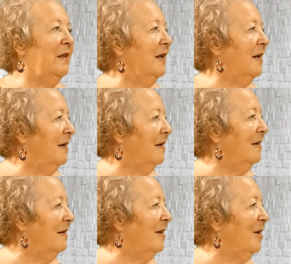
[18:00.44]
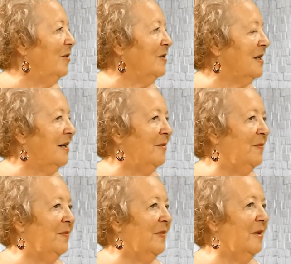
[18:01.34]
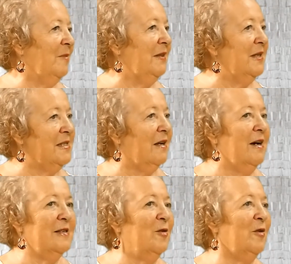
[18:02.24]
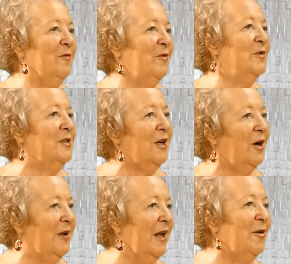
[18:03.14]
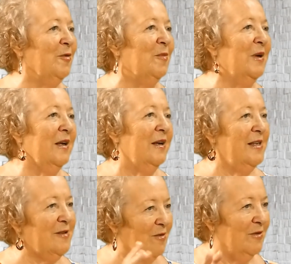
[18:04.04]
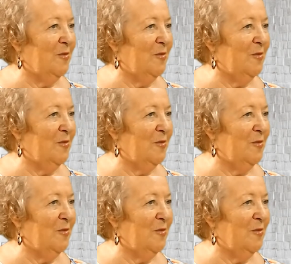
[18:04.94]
in there a long time, I mean, this guy's looking forward to going home. He's going